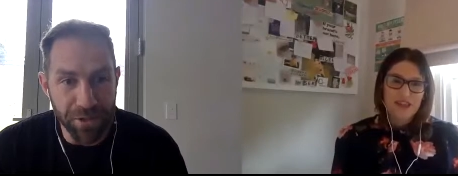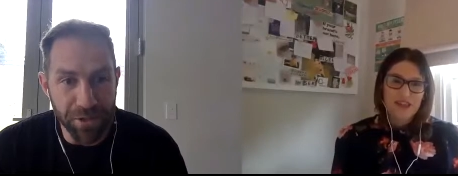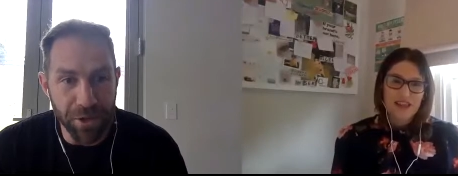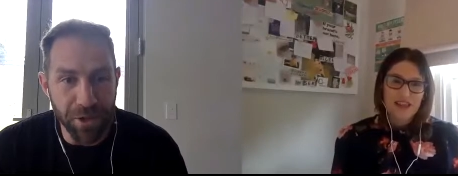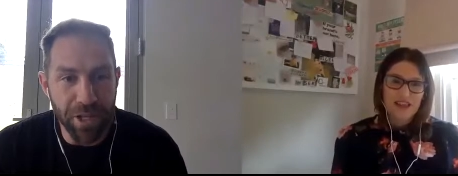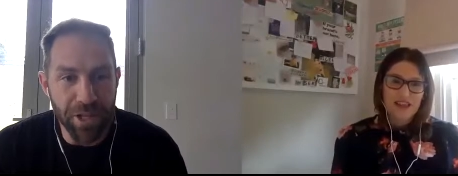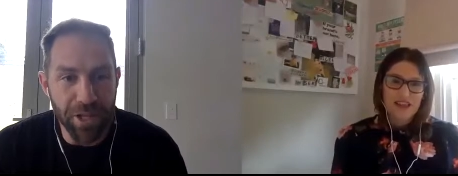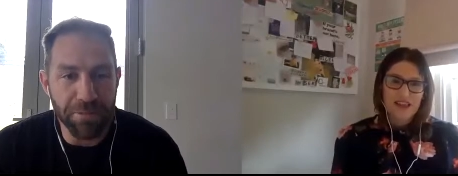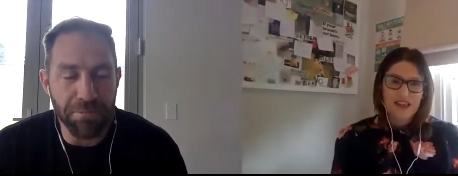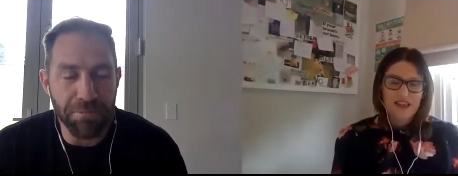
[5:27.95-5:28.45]
Speaker 1: Don't
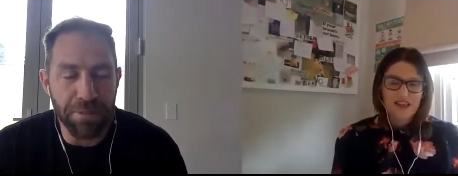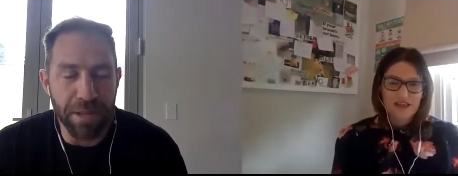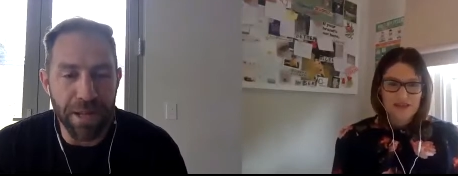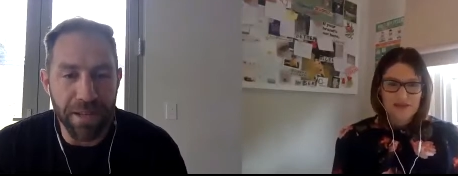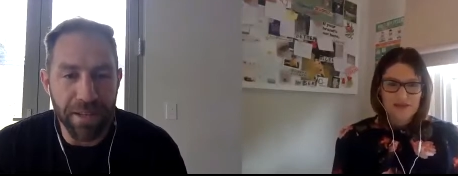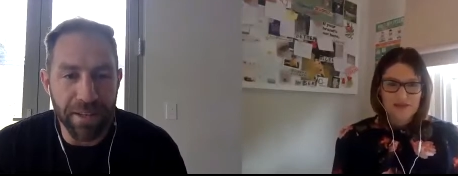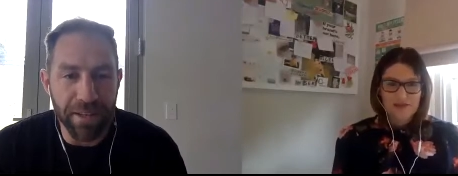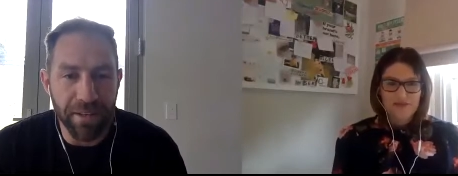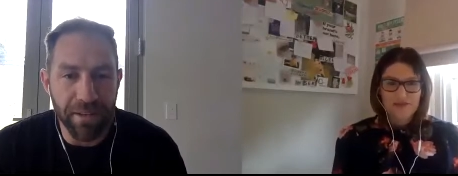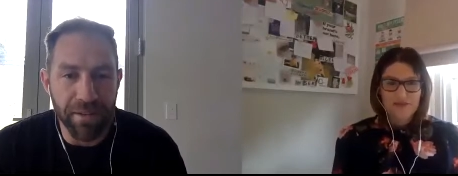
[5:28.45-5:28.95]

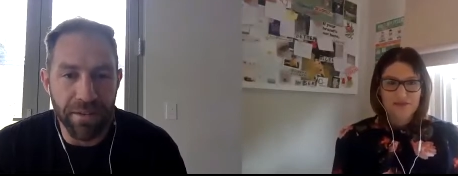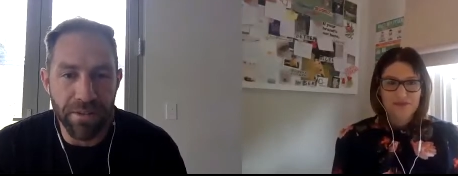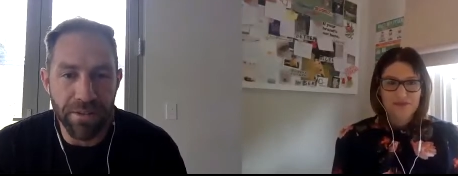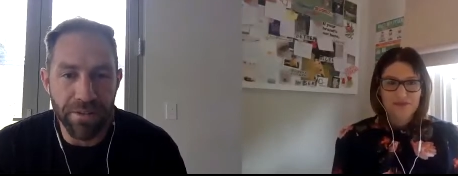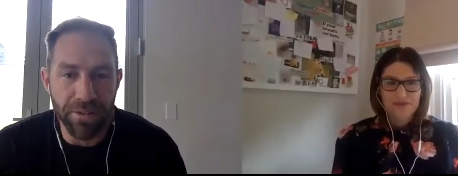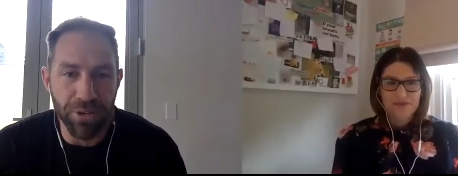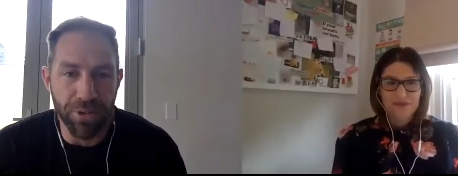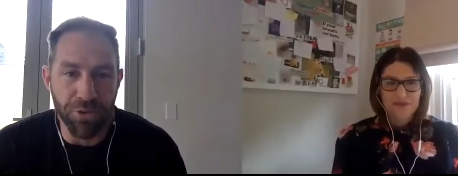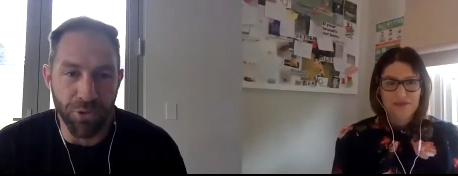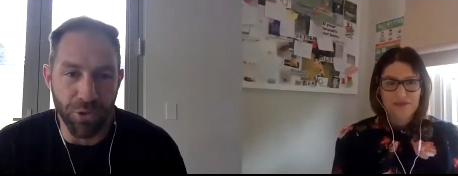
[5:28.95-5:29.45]
expect
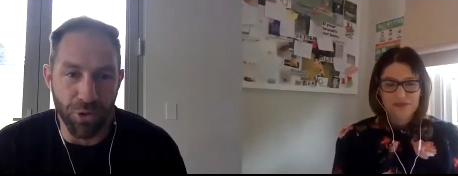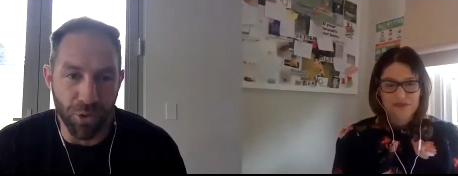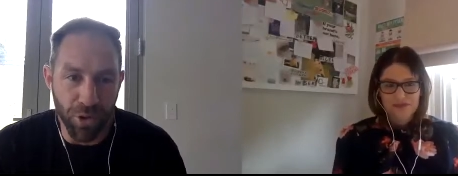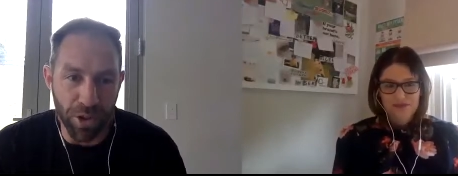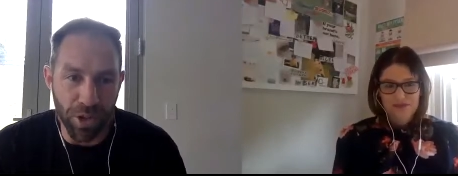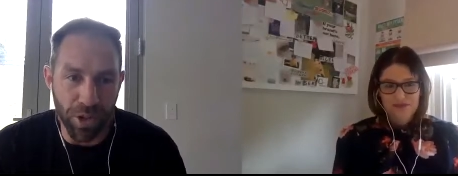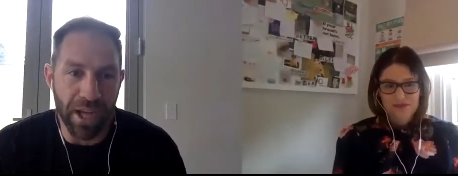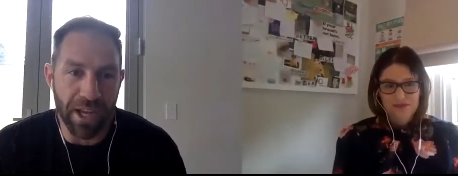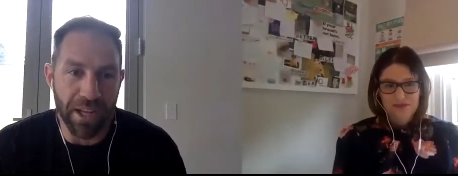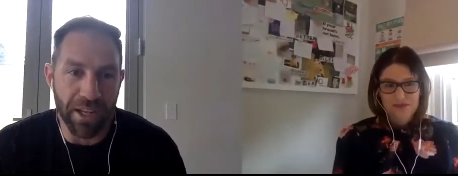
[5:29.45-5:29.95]
to draw
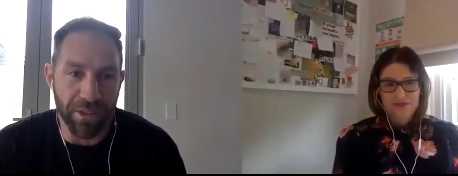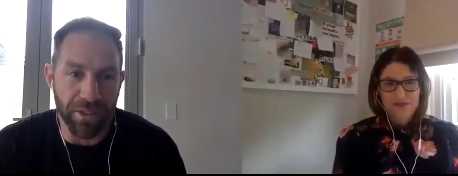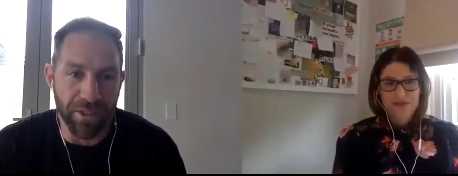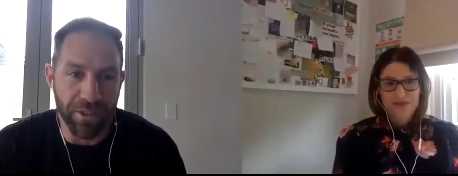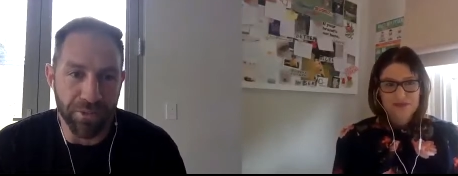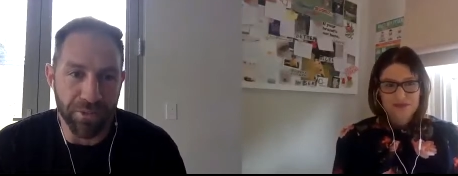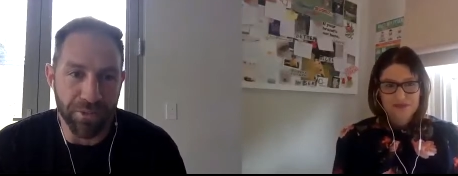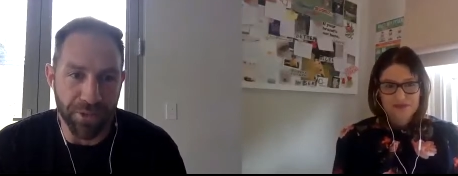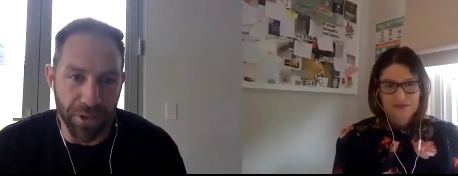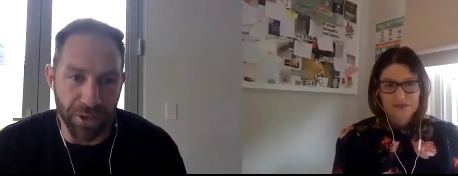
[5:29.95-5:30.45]
like the
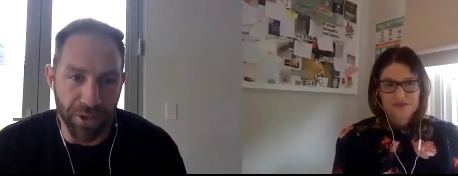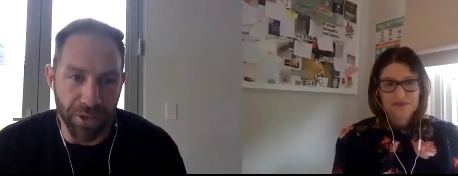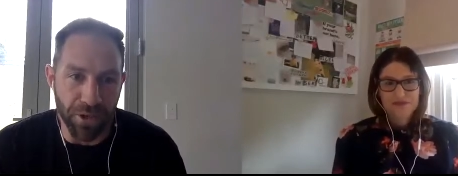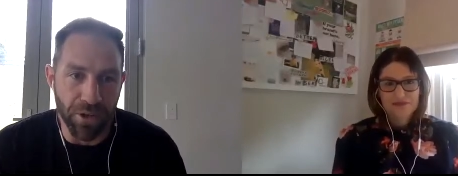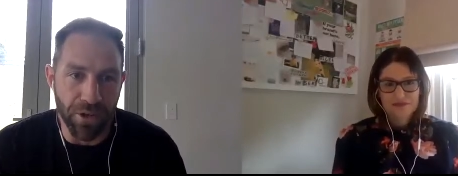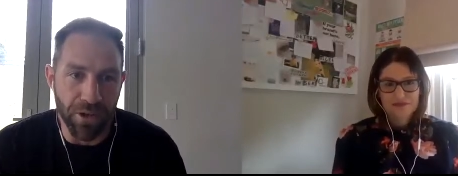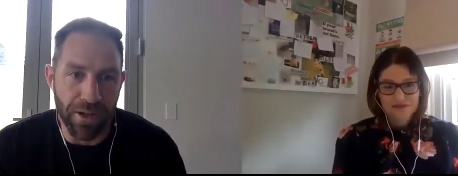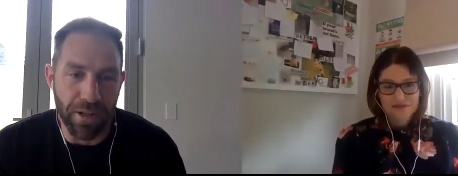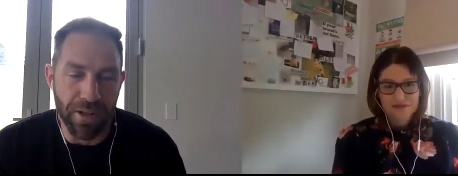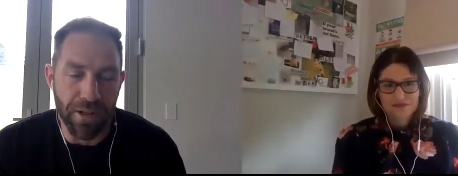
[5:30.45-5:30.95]
photo.
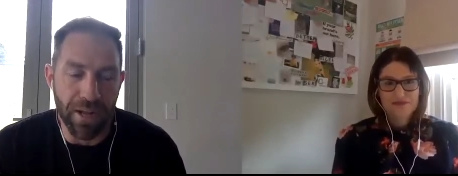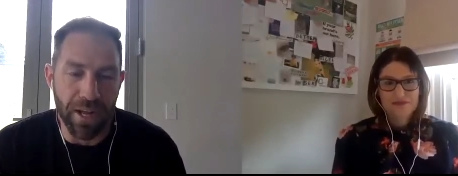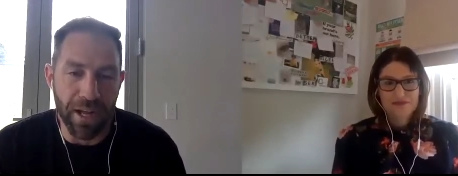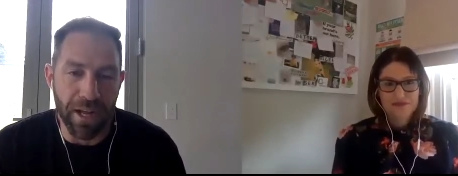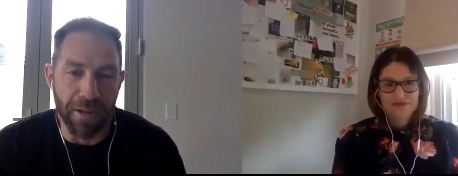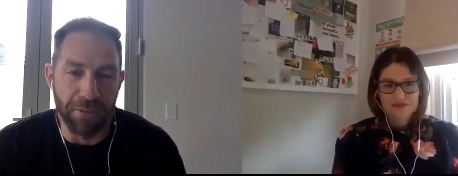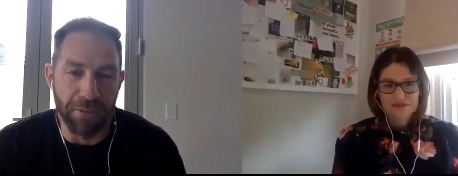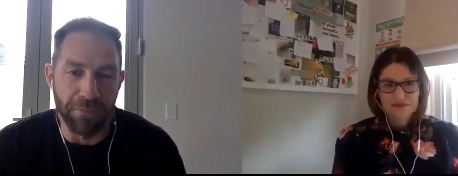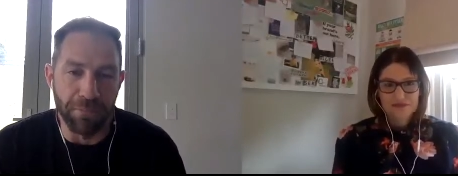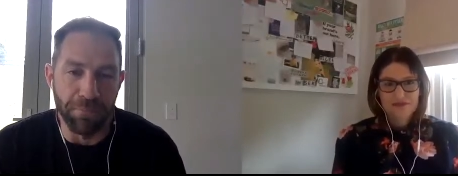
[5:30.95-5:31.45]

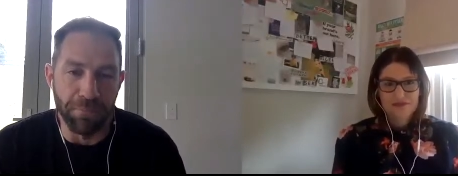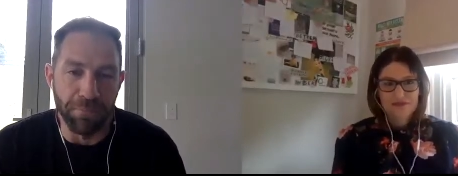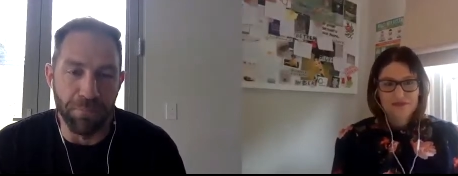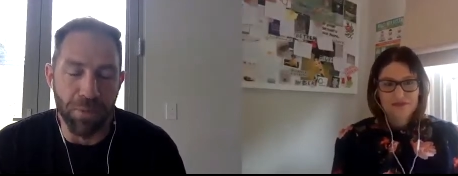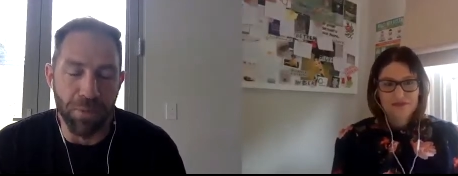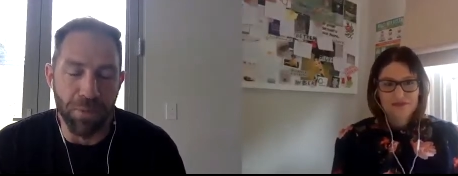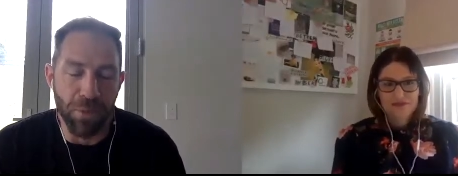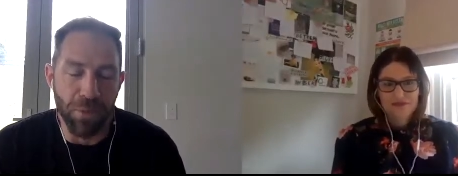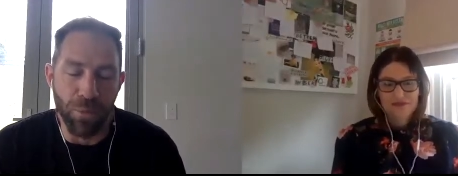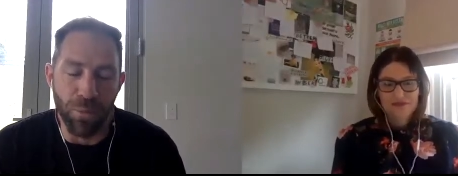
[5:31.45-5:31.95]
Um,
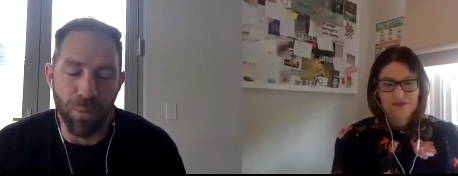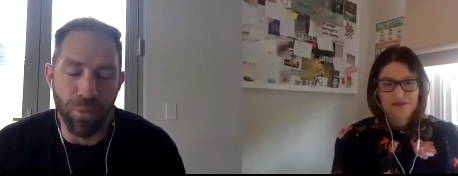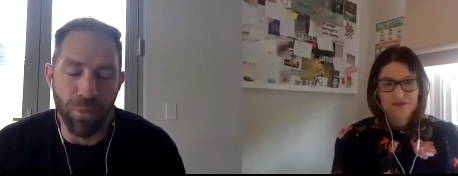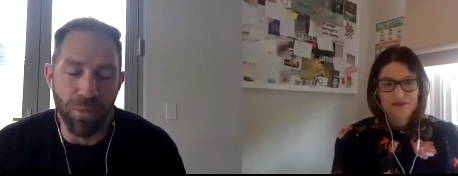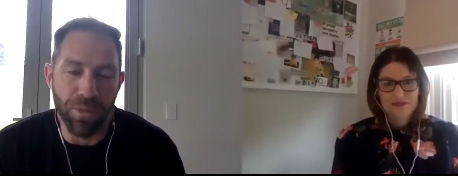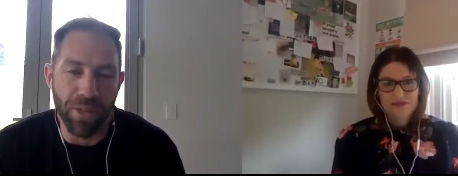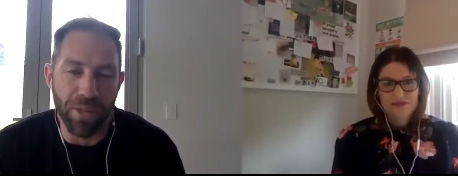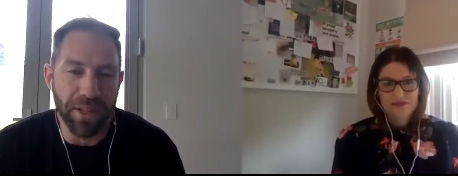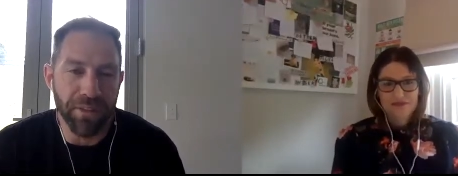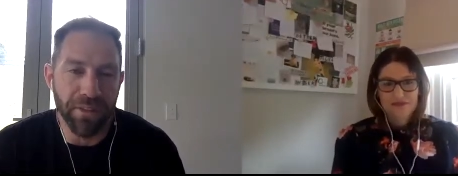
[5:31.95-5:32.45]
that